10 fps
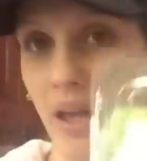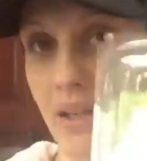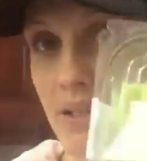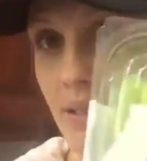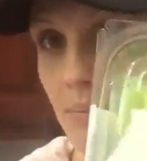
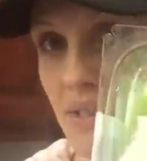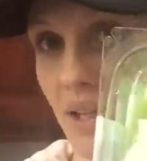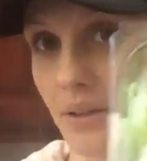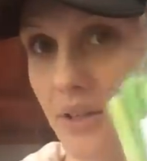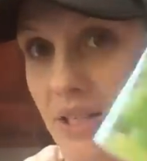and some
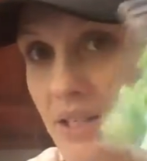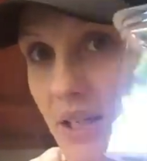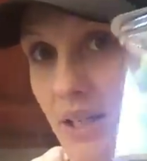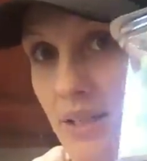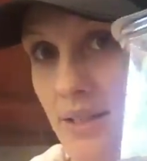celery
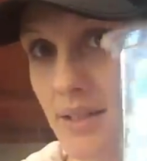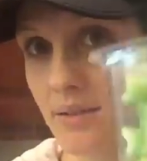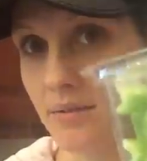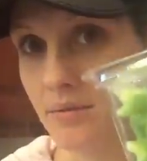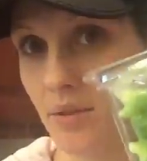sticks.
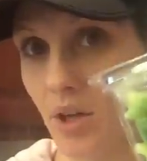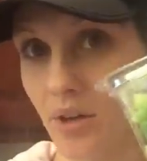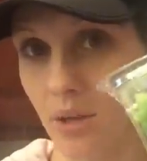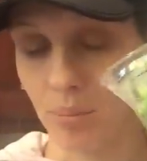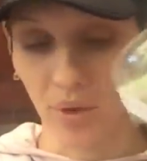
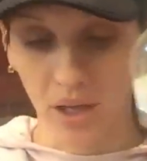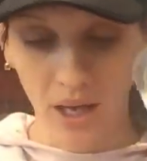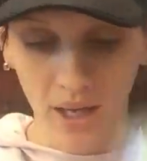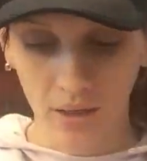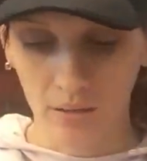already
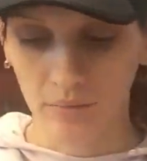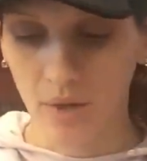pre-cut.